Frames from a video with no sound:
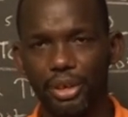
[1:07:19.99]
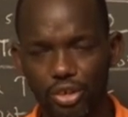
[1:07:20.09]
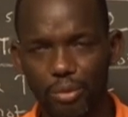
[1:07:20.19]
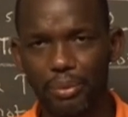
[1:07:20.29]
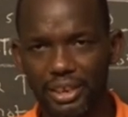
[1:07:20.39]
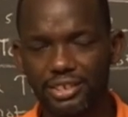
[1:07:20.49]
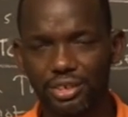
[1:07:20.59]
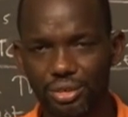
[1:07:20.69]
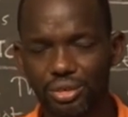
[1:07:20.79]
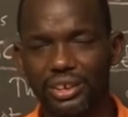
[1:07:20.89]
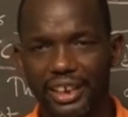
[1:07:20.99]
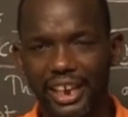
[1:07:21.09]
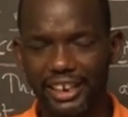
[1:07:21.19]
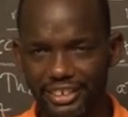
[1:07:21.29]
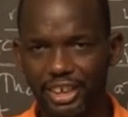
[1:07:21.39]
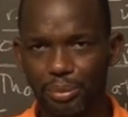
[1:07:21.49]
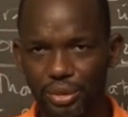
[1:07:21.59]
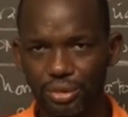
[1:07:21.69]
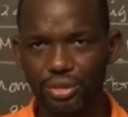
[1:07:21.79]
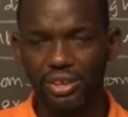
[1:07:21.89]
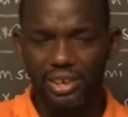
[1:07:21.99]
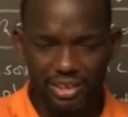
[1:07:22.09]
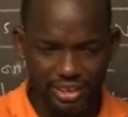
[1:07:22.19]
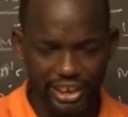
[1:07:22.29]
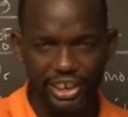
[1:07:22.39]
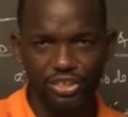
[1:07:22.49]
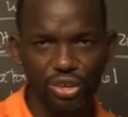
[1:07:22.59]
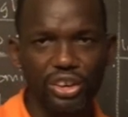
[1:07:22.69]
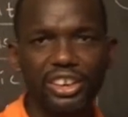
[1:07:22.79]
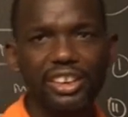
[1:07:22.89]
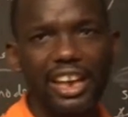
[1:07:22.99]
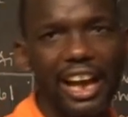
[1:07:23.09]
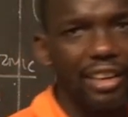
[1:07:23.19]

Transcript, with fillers: God bless you and keep you. Stay enjoying